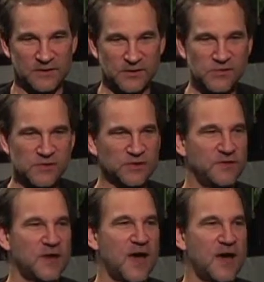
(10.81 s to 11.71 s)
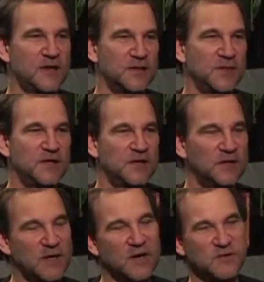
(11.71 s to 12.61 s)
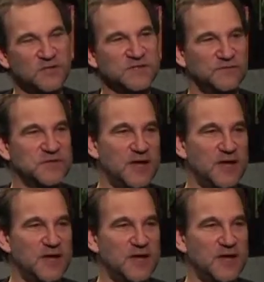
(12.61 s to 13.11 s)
Usually not. I mean, I'll give stuff to